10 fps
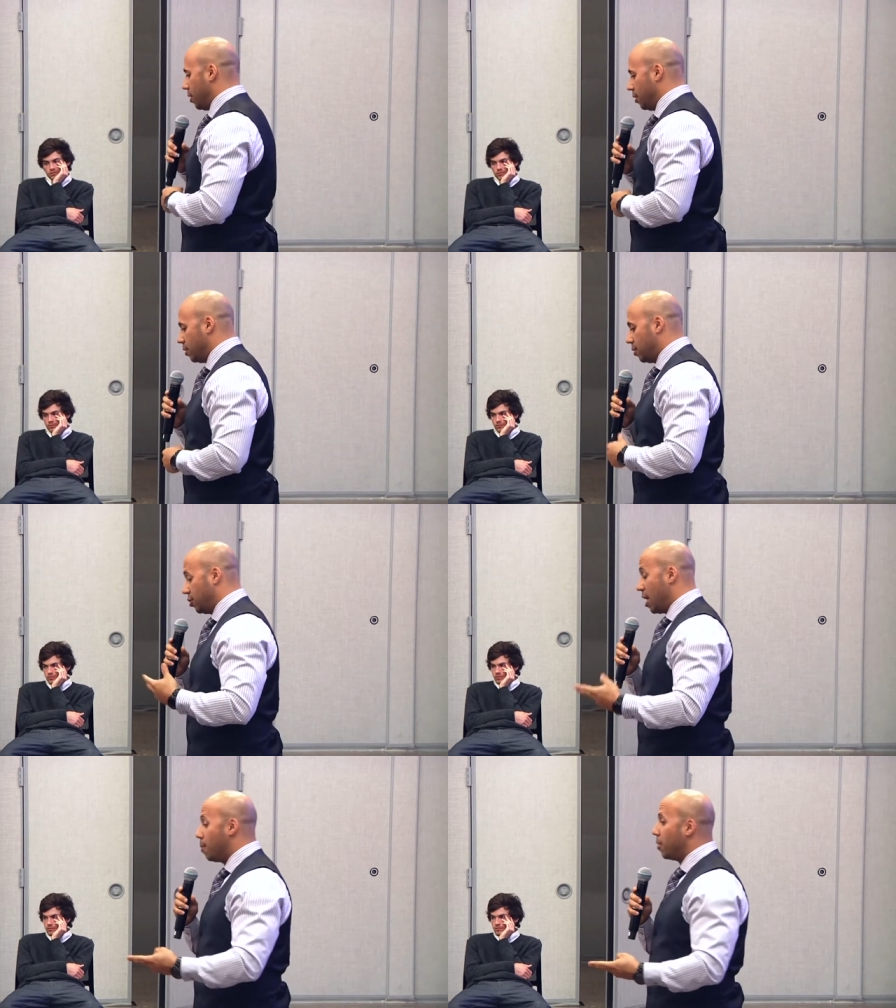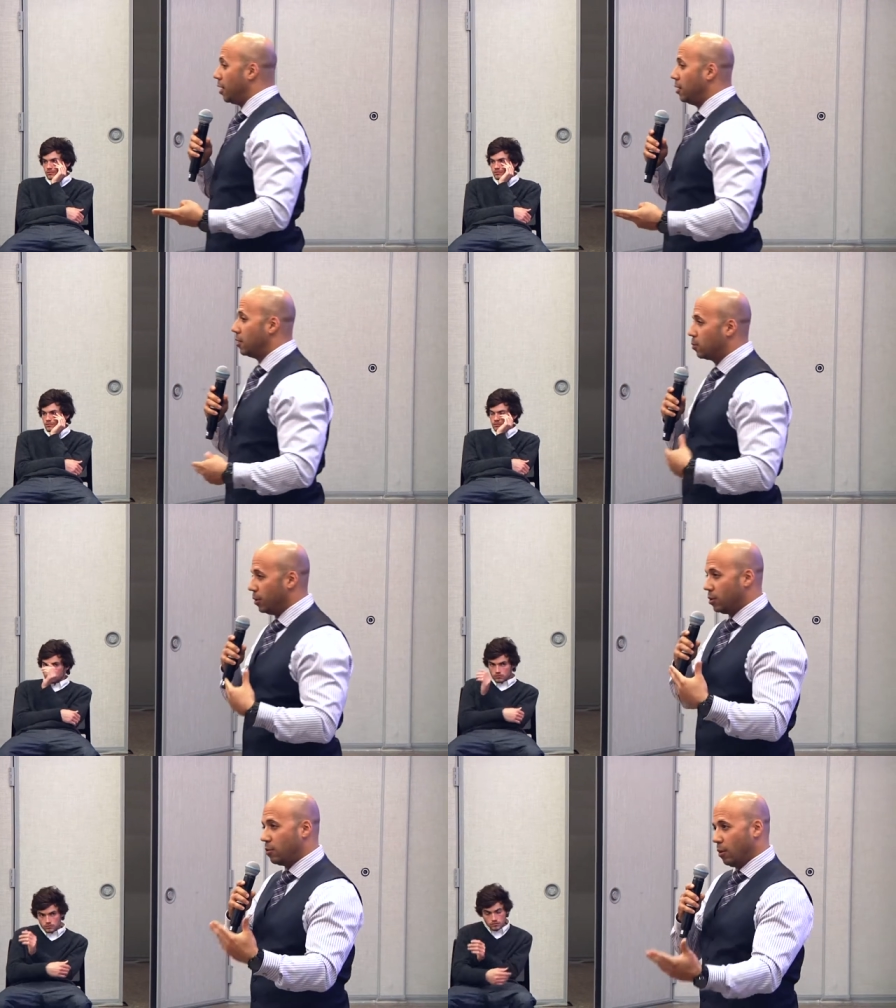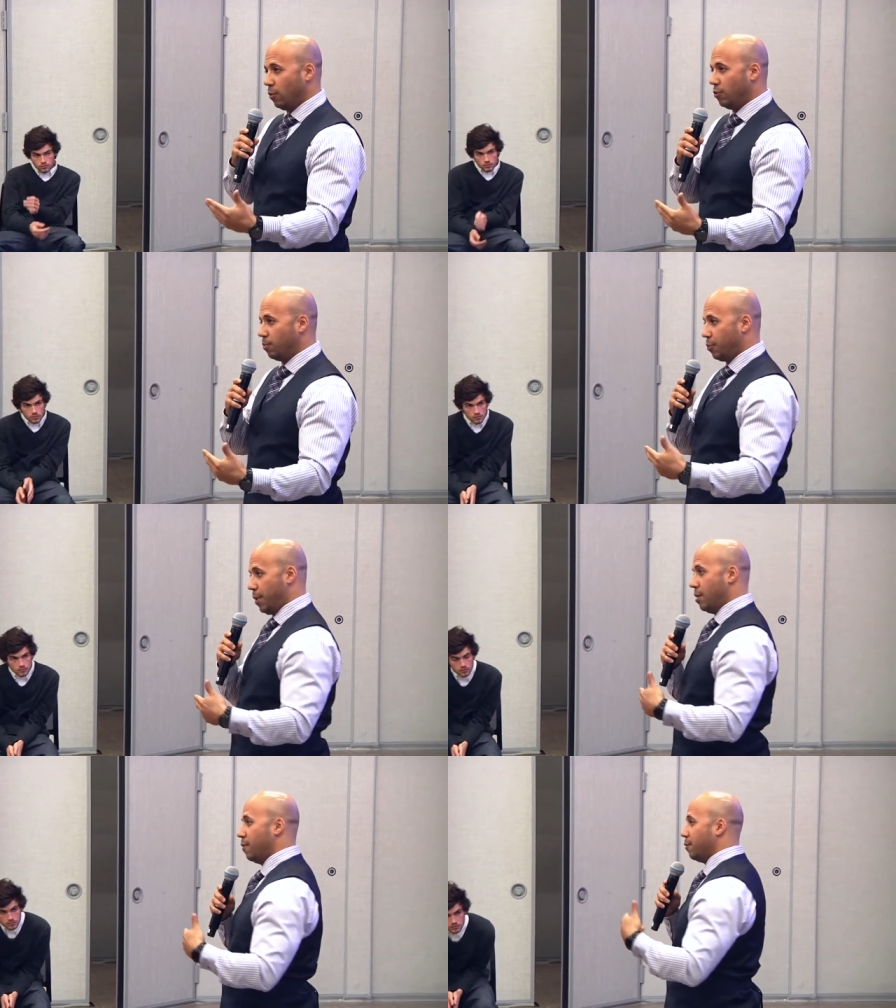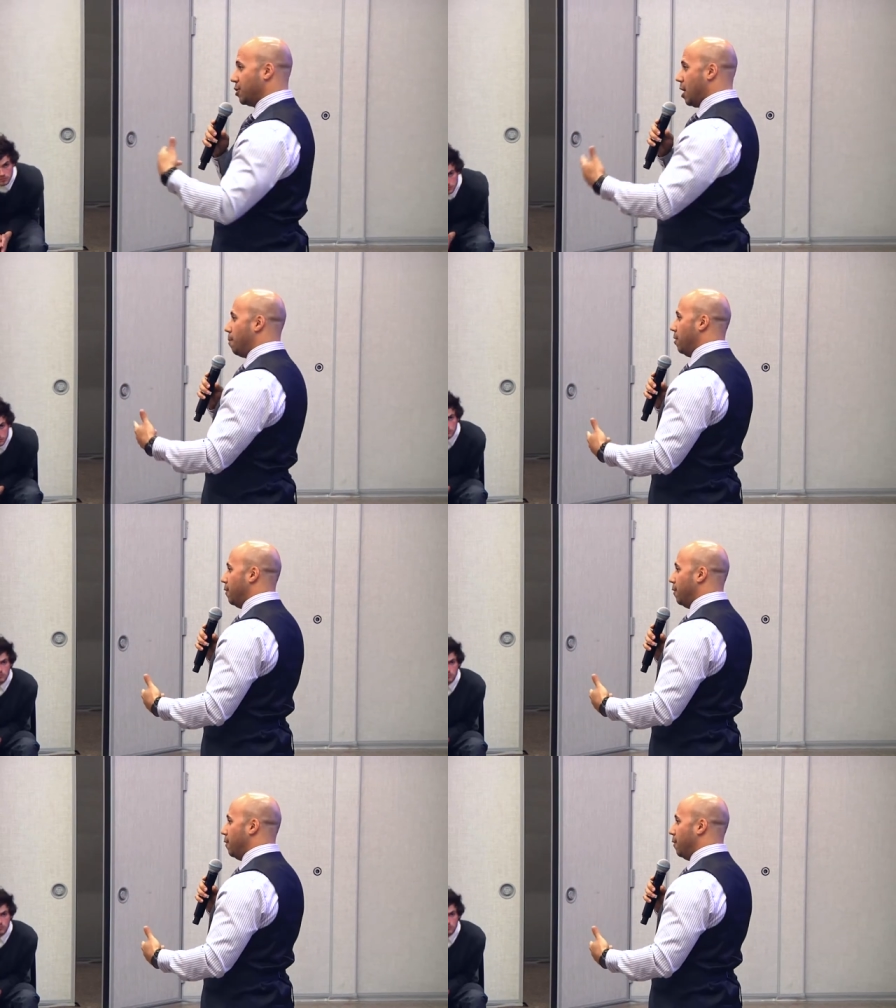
readiness, job readiness. We get, we prepare them for job